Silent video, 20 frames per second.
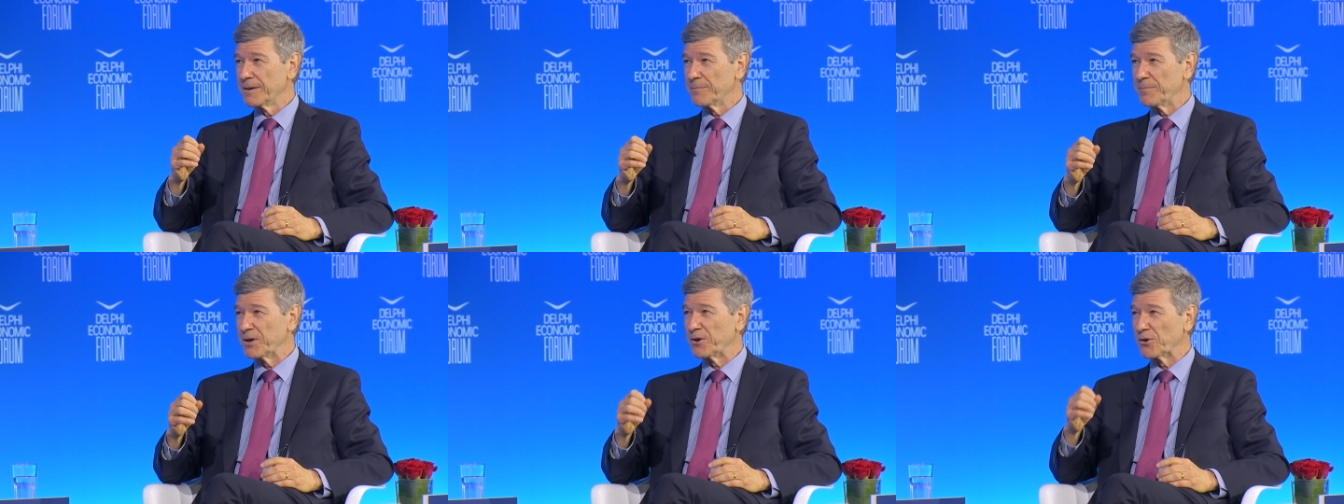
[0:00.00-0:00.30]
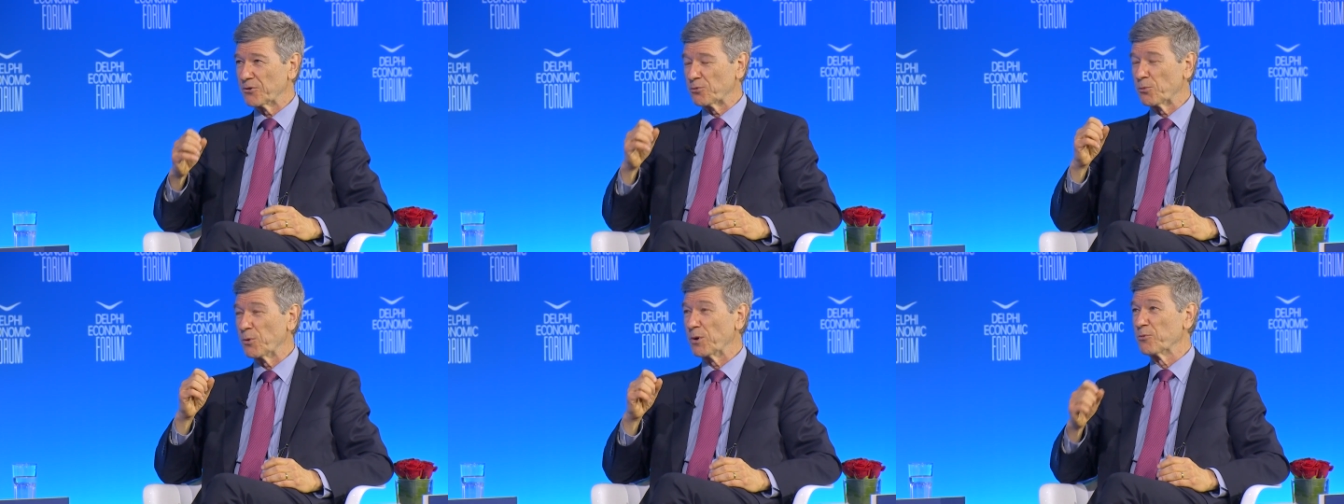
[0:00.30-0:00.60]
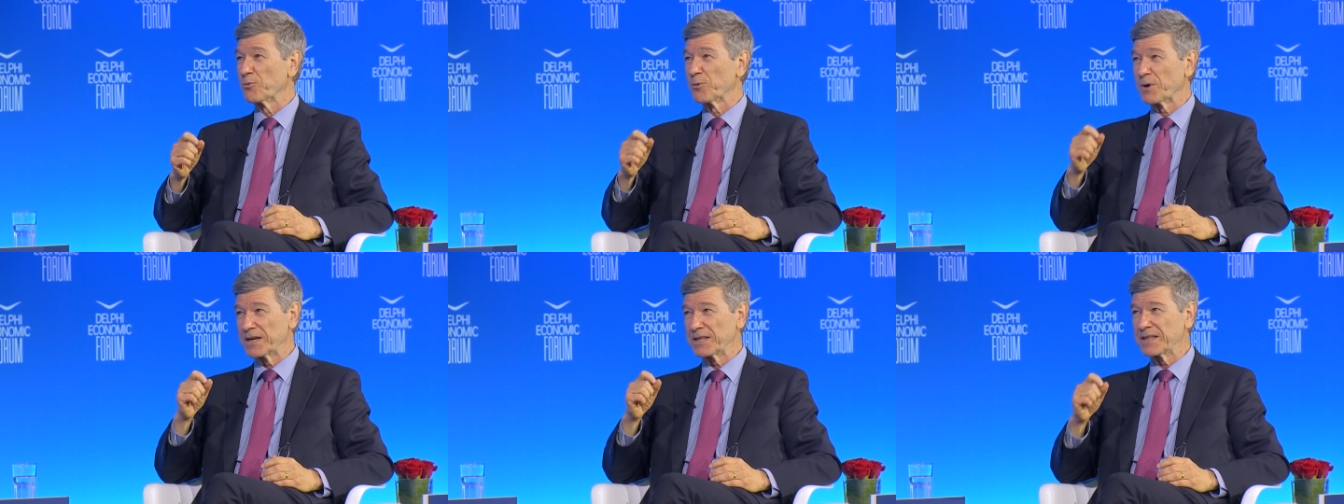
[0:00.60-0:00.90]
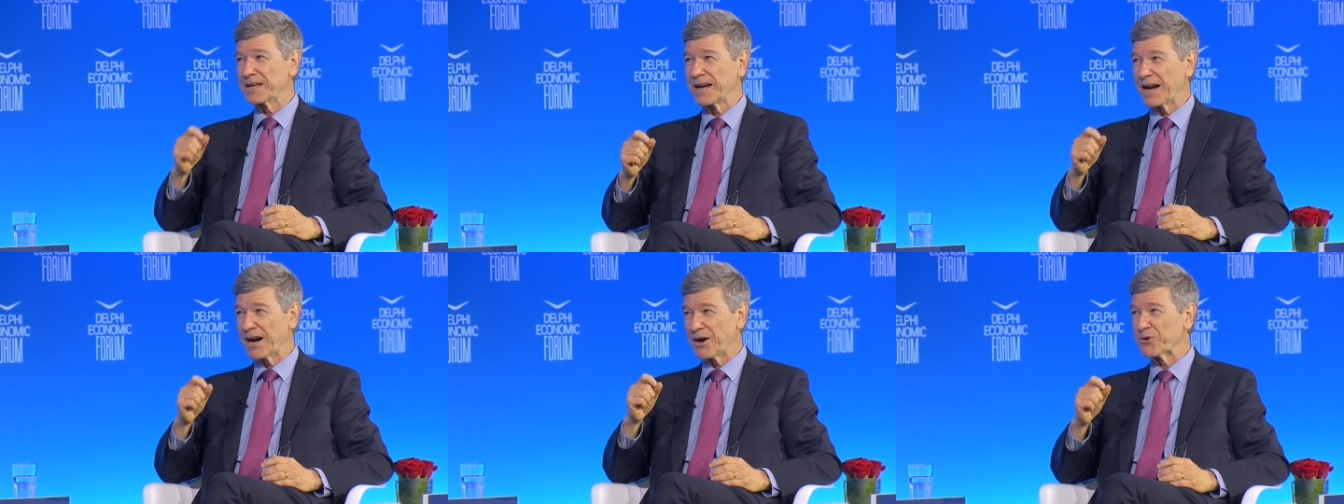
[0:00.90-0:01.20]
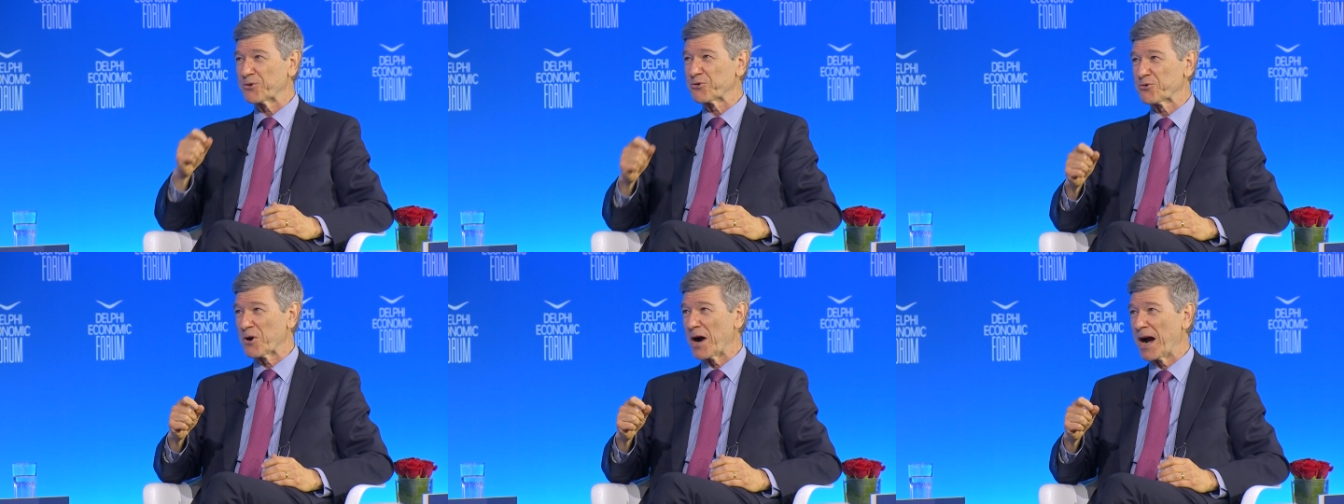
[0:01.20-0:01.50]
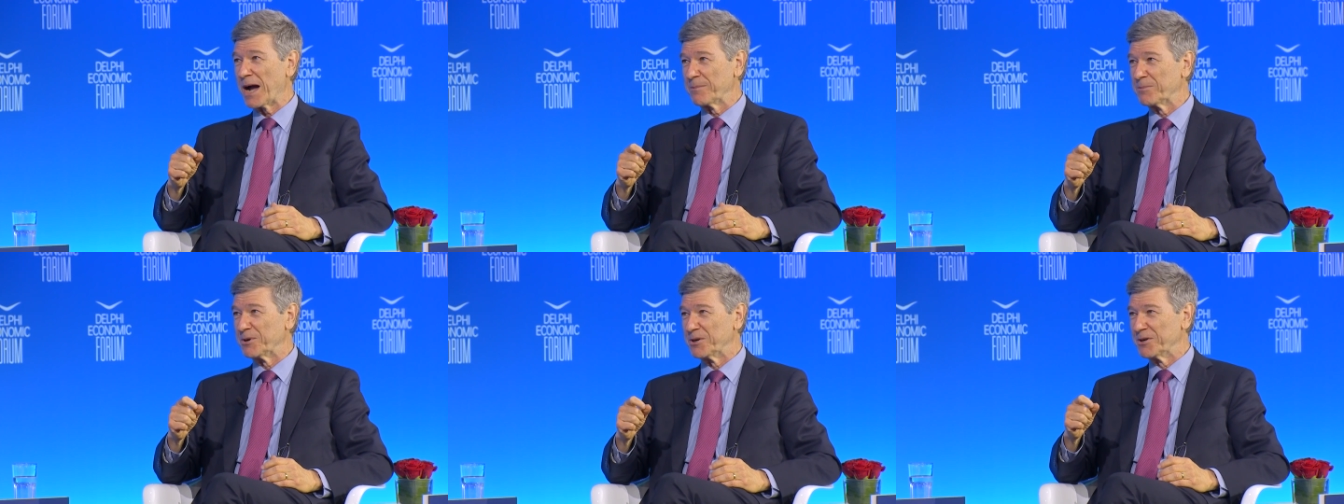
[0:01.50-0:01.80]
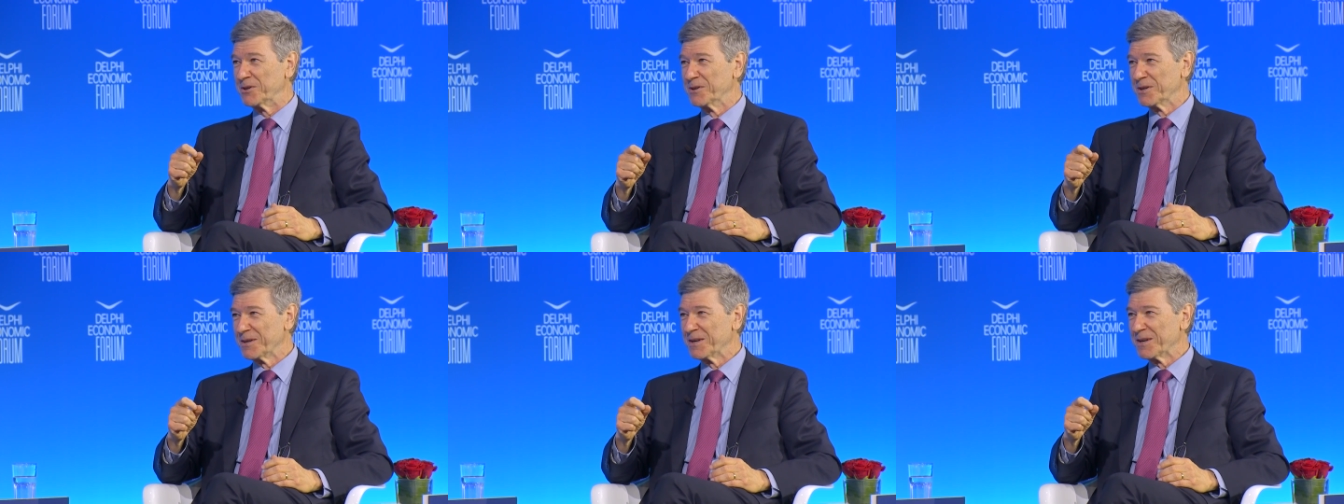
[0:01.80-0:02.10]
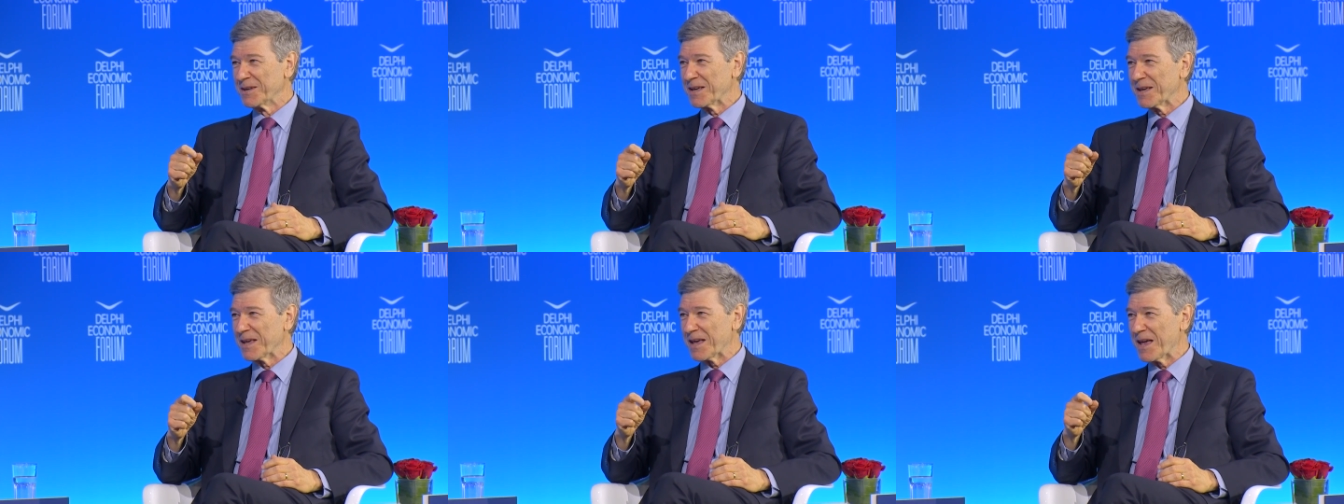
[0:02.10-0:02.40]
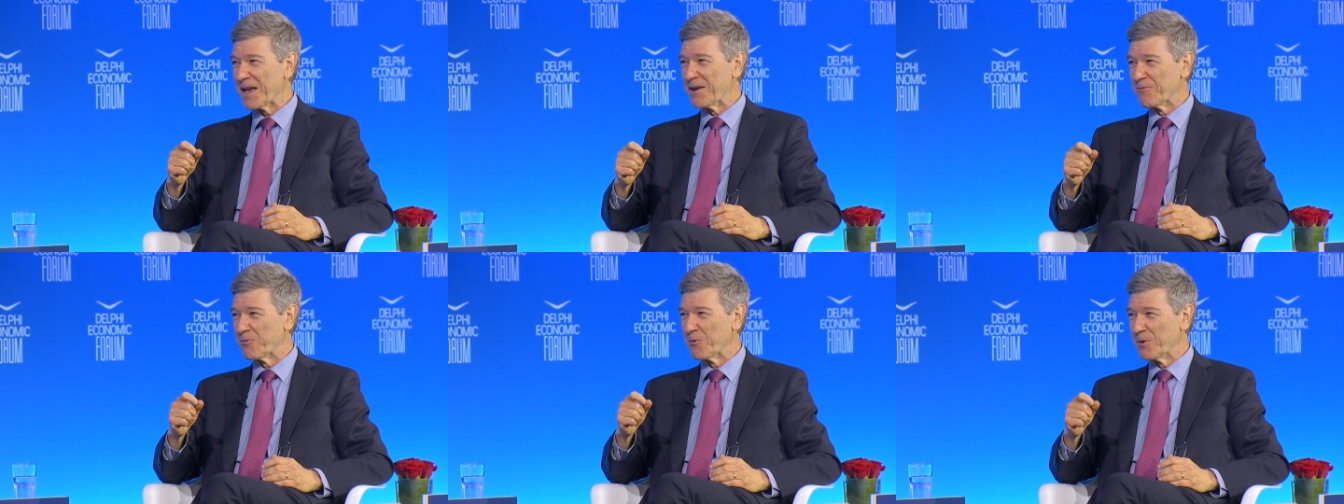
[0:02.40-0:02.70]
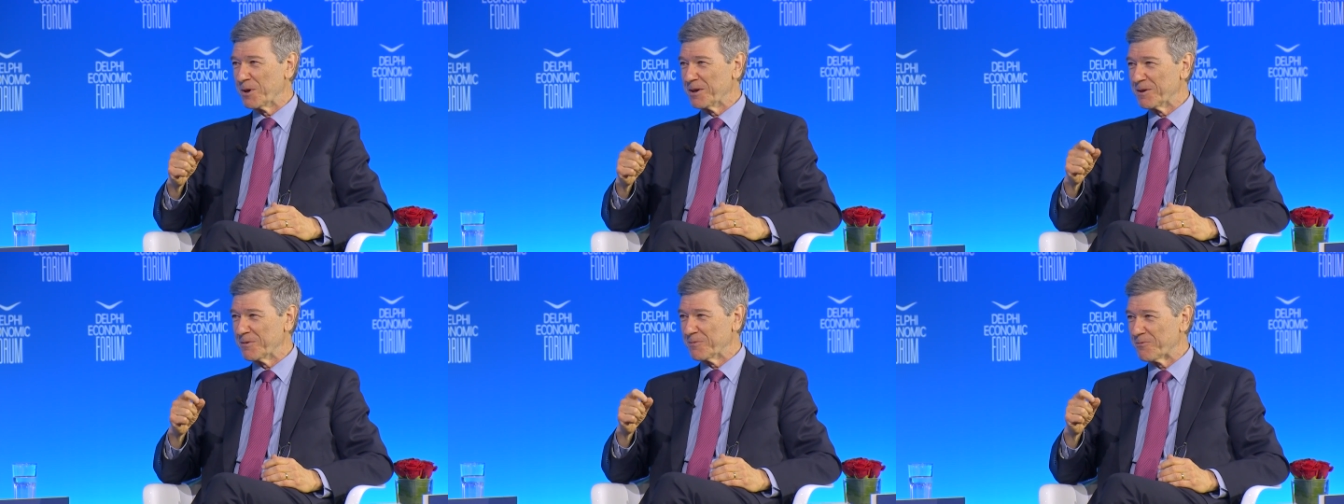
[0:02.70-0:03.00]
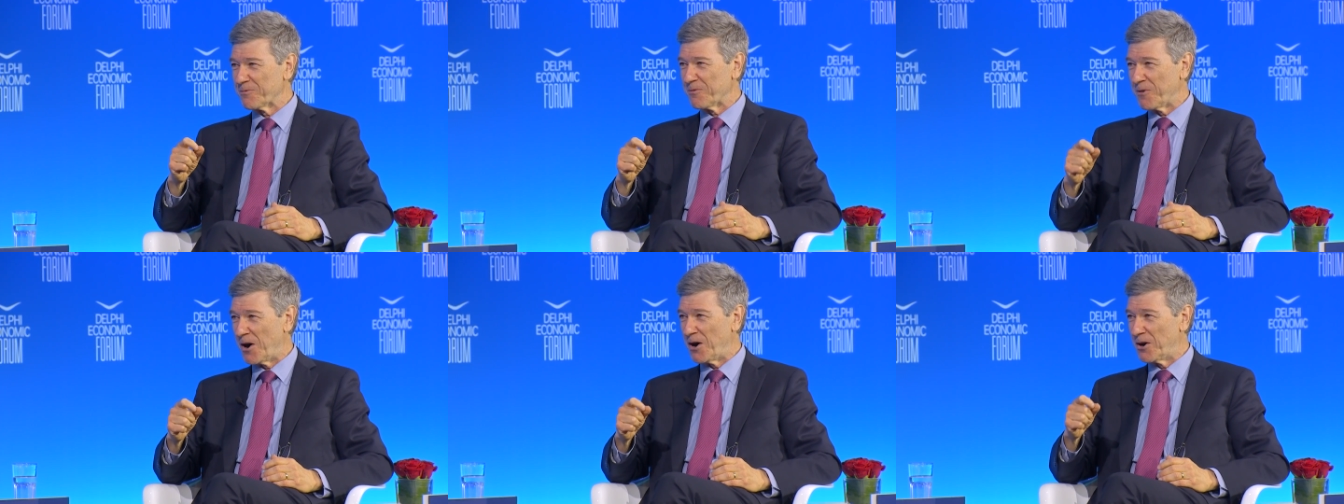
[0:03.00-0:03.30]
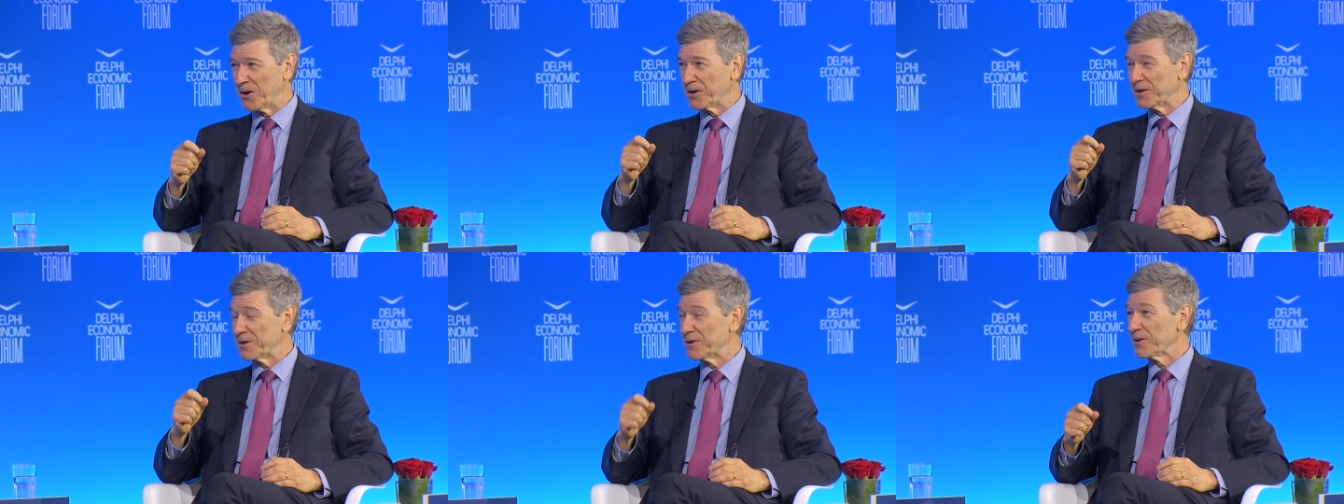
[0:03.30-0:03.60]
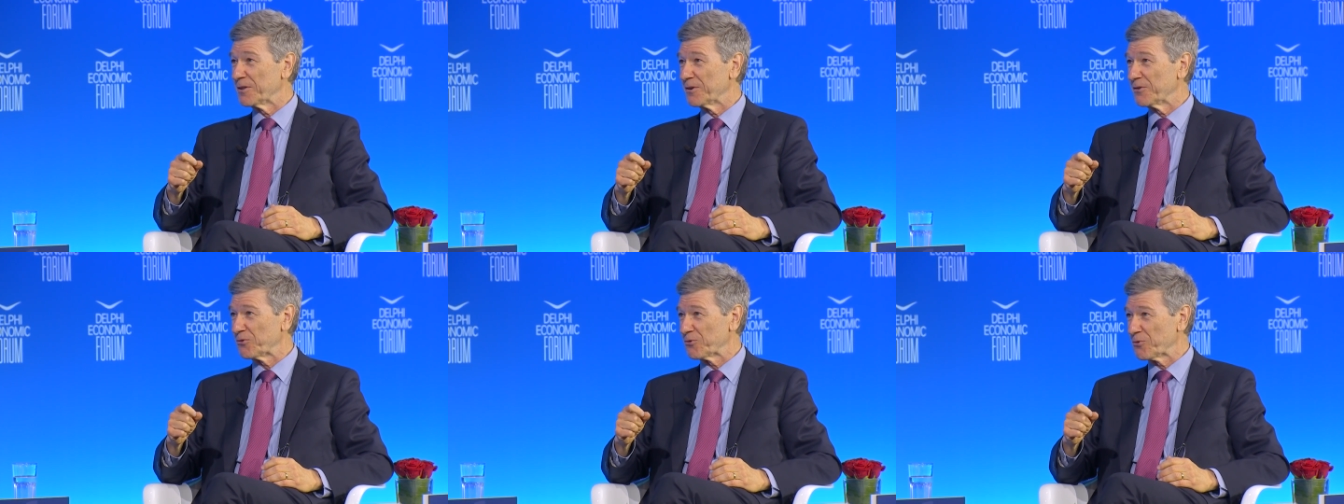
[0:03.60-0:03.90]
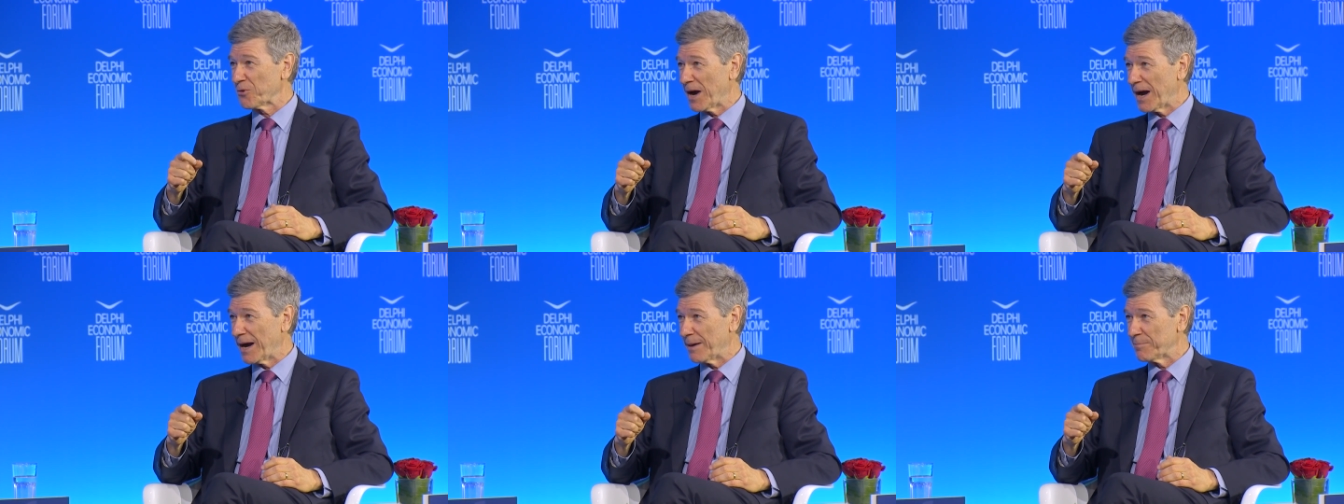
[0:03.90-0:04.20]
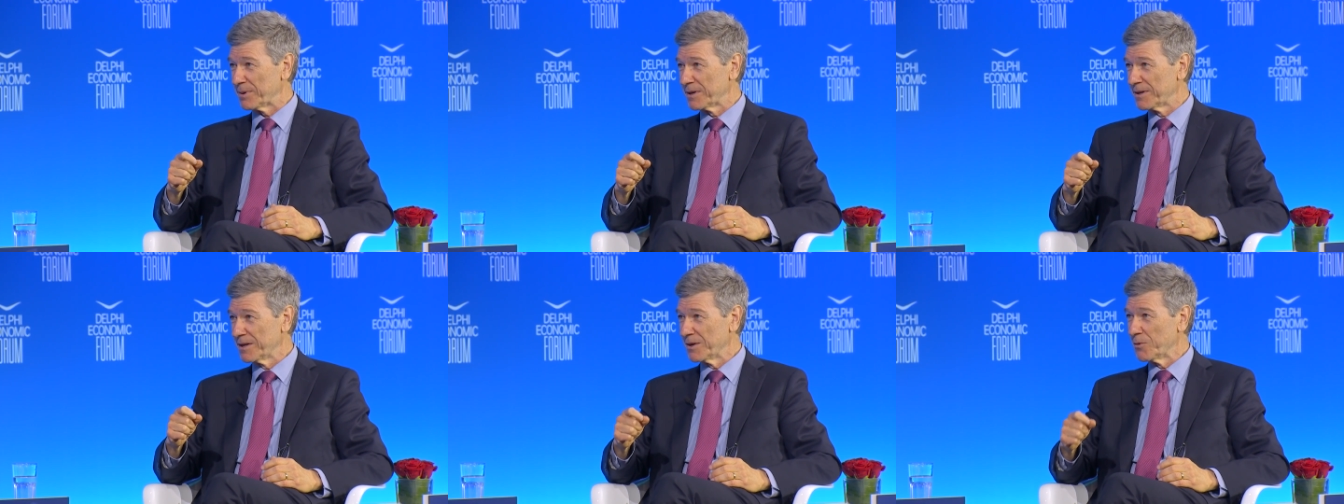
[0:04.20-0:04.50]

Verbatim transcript: because we really are tribal if we fall into this trap.